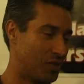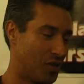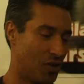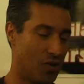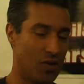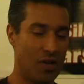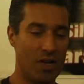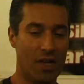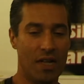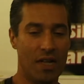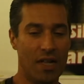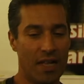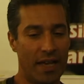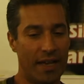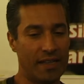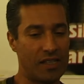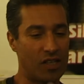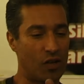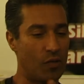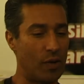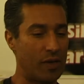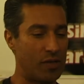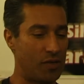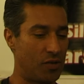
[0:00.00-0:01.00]
So
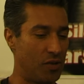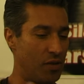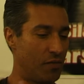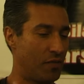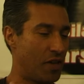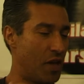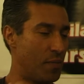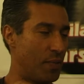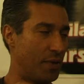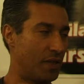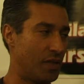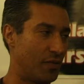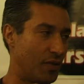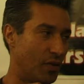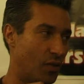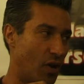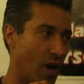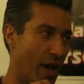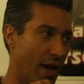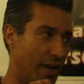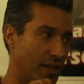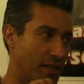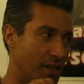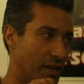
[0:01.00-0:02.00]
it's a question of keeping the
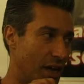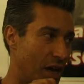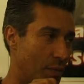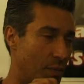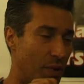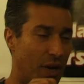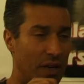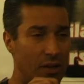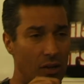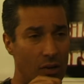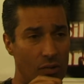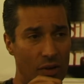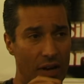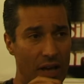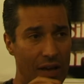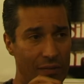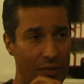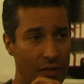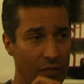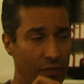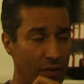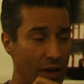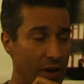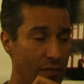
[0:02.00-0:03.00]
variety up. But I don't really
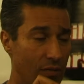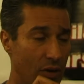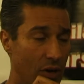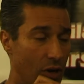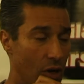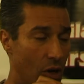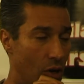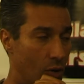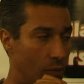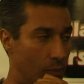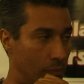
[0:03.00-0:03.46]
have a favourite. No.